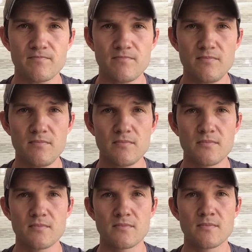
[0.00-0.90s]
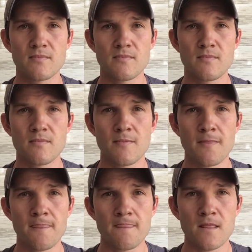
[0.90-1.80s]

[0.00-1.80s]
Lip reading: No one is speaking in this clip.